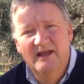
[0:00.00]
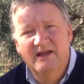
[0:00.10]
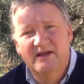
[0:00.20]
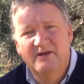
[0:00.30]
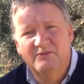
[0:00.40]

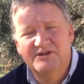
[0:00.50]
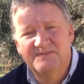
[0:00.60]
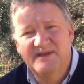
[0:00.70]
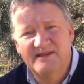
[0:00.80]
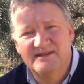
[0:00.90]
uh,
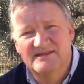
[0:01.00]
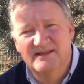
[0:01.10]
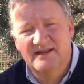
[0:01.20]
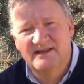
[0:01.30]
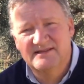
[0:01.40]
which means
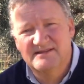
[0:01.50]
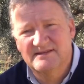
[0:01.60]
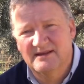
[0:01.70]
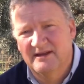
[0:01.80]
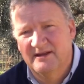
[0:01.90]

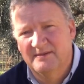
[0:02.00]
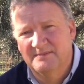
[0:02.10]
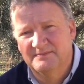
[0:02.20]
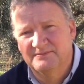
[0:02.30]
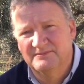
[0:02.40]
that
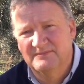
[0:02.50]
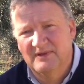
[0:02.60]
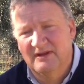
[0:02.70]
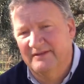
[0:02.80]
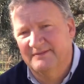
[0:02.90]
um,
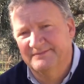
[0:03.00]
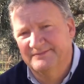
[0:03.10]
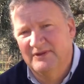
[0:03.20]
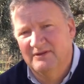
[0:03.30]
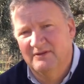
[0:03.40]
uh,
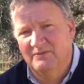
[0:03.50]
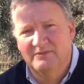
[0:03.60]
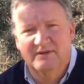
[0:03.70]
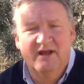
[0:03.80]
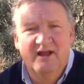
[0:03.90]
you
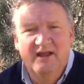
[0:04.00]
know,